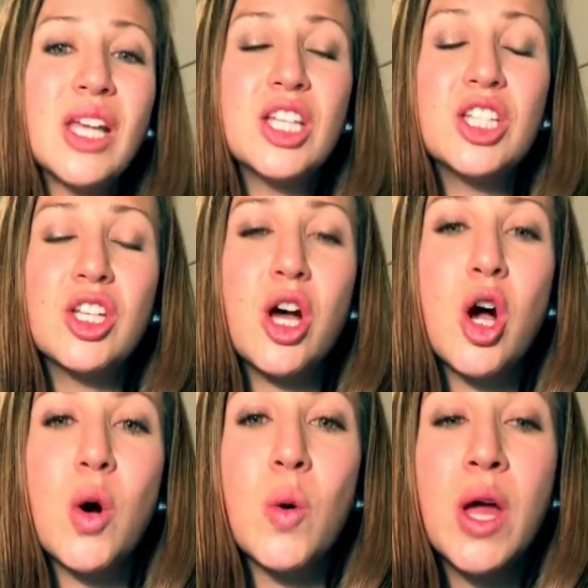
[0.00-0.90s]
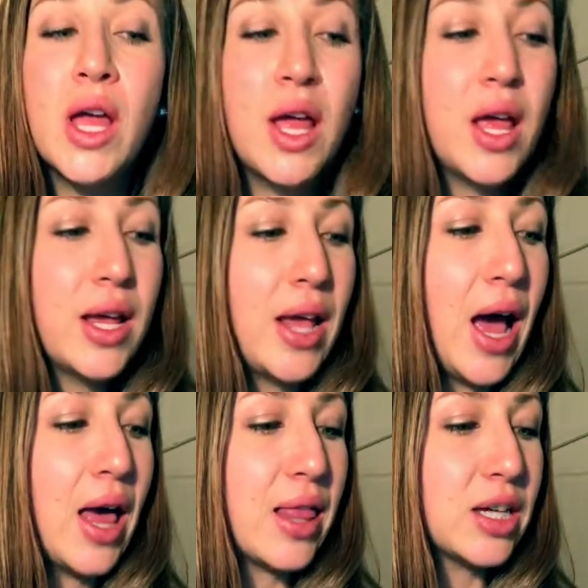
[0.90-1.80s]
So
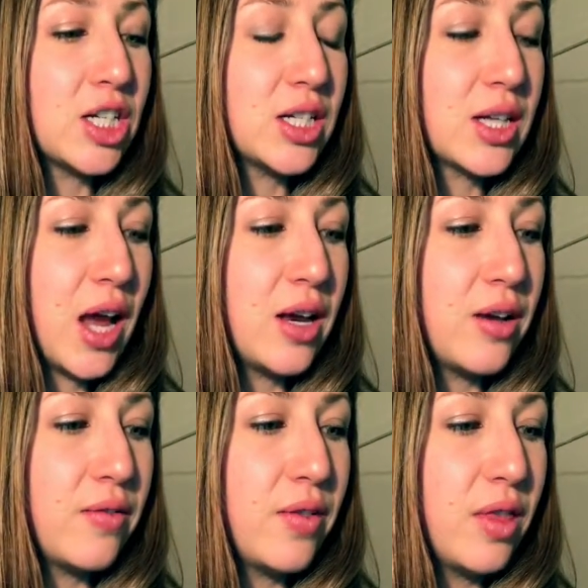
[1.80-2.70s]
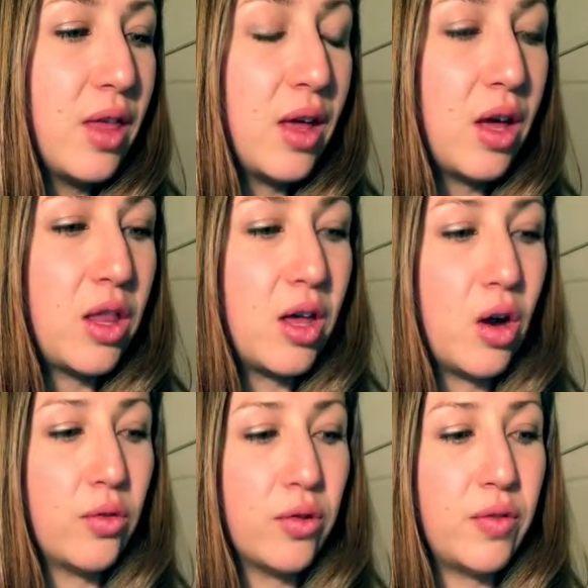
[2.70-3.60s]
yeah, that's just kind of the
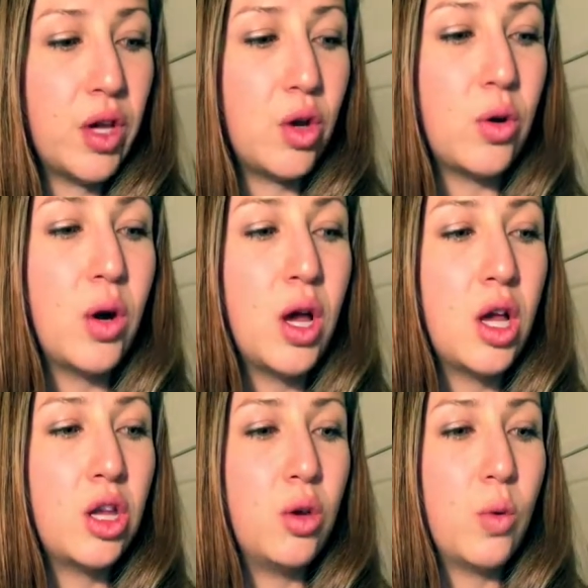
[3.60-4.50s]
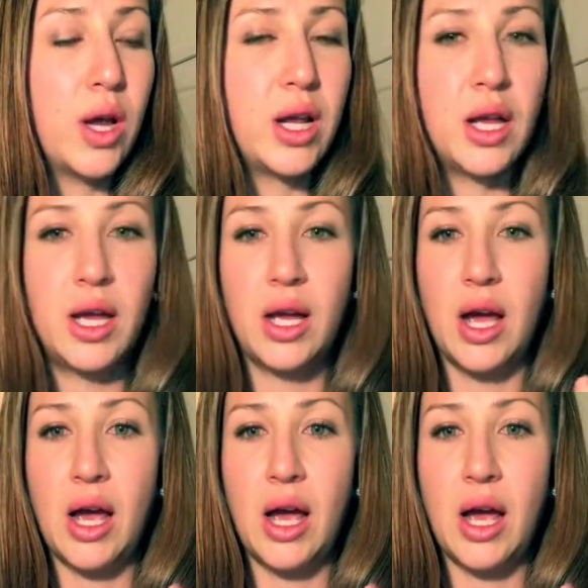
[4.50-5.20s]
overview. You want to,